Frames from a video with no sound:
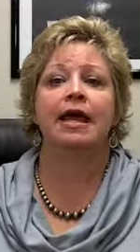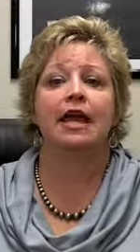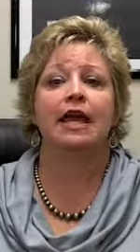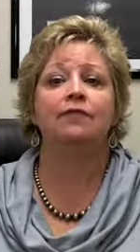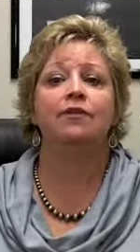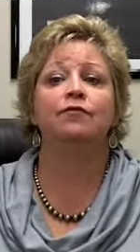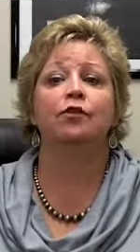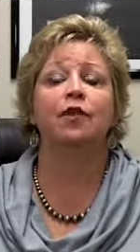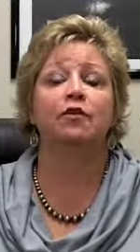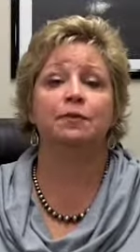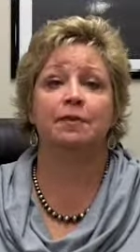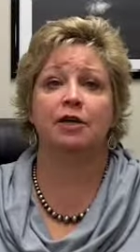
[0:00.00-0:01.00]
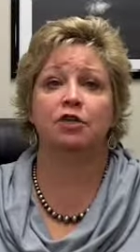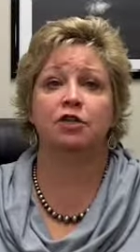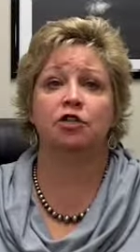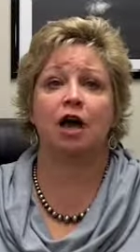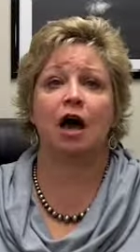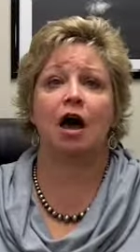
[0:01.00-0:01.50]
even for those budget
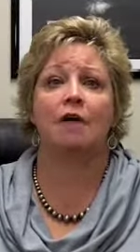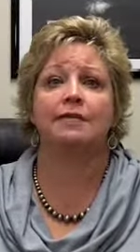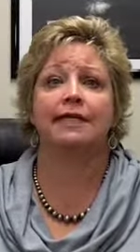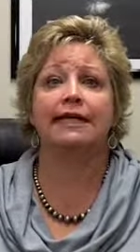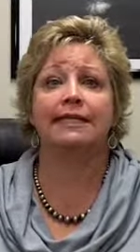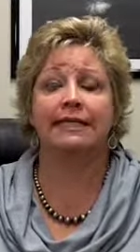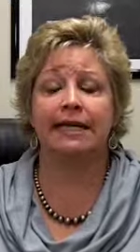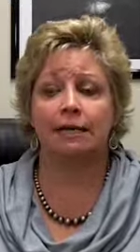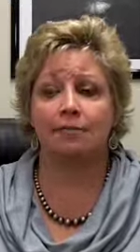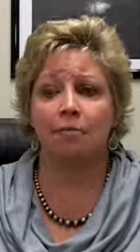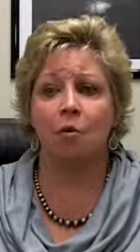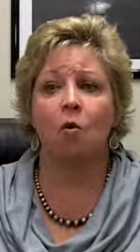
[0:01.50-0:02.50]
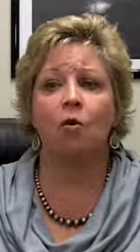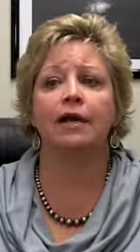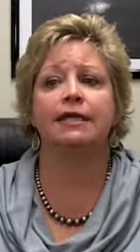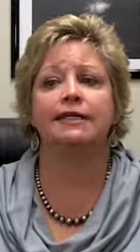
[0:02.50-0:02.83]
jobs, it's important